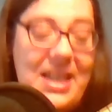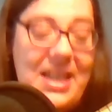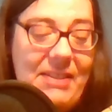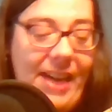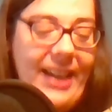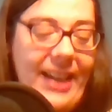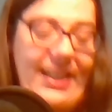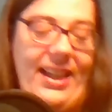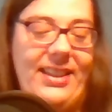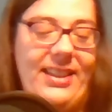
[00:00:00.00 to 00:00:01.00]
anyway, in
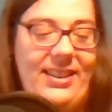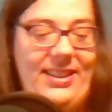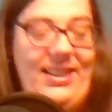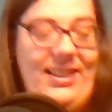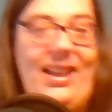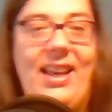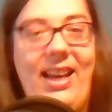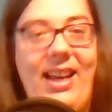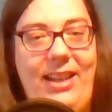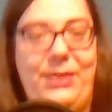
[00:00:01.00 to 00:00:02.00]
the end,
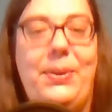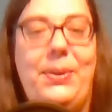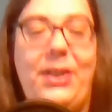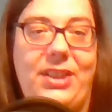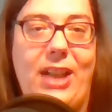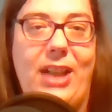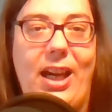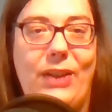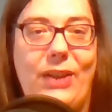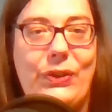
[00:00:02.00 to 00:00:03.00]
it worked out